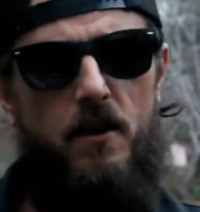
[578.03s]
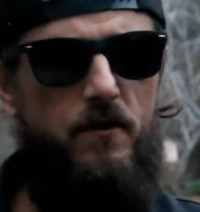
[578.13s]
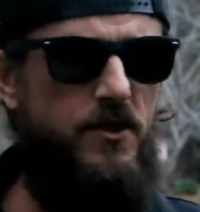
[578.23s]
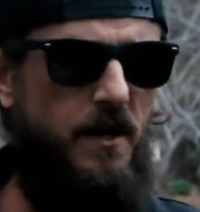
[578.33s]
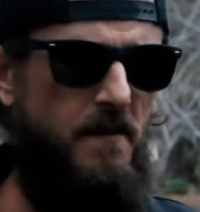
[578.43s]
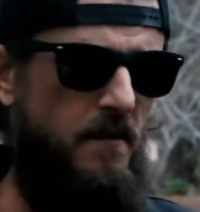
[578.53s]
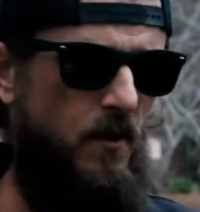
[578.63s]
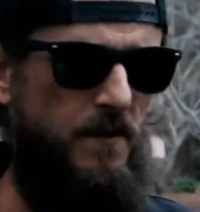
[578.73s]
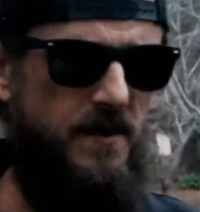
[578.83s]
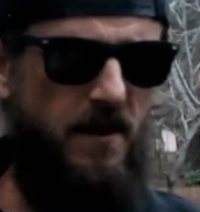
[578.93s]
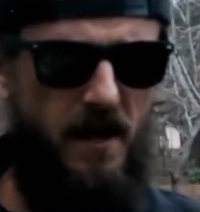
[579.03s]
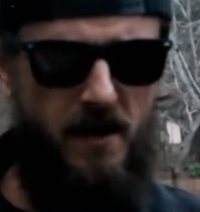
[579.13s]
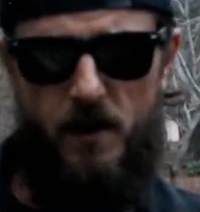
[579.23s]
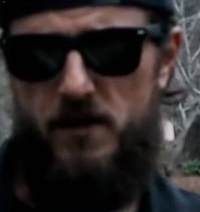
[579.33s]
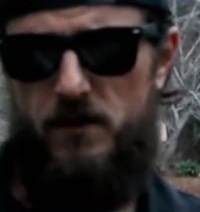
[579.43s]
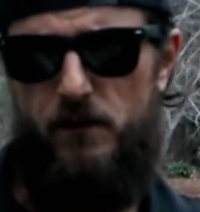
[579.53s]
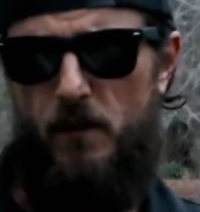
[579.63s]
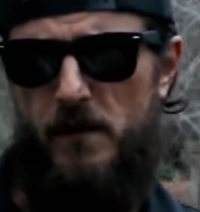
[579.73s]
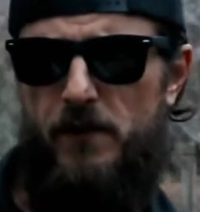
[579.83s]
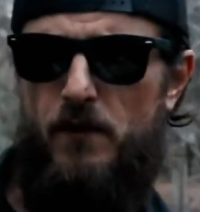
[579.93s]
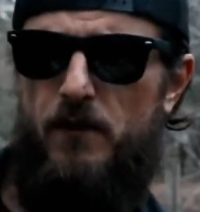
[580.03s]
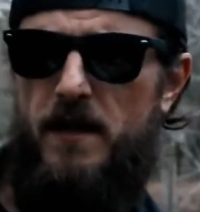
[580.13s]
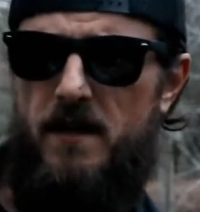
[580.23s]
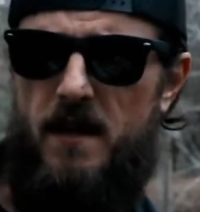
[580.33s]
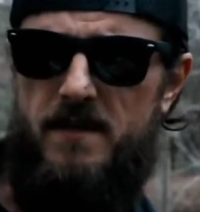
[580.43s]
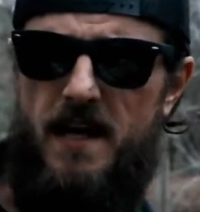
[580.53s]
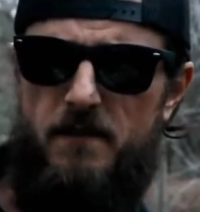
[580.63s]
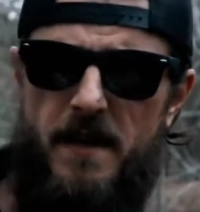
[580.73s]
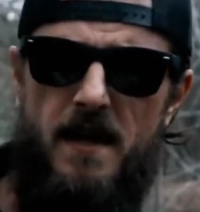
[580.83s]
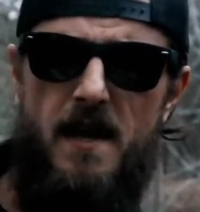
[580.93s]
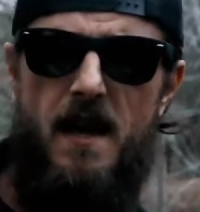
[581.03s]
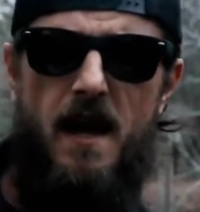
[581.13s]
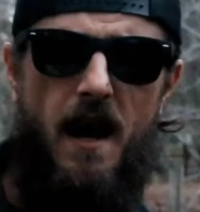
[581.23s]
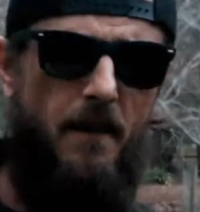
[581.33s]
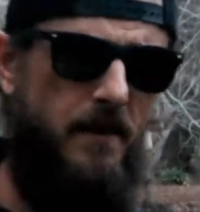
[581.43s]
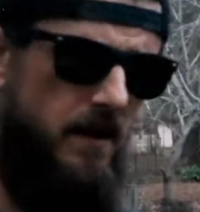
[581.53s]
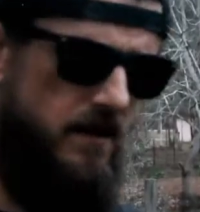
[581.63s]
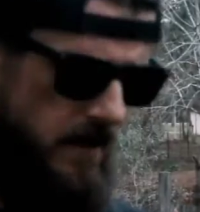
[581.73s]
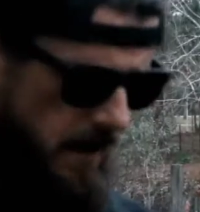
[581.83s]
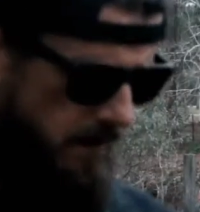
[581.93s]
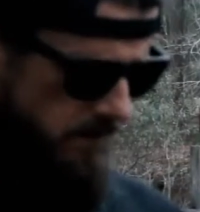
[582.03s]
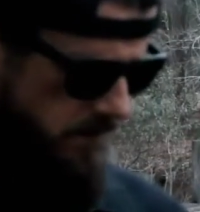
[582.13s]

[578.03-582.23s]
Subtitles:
Go check me out on my website. If you got any questions for me, feel free to contact me. I'm going to stop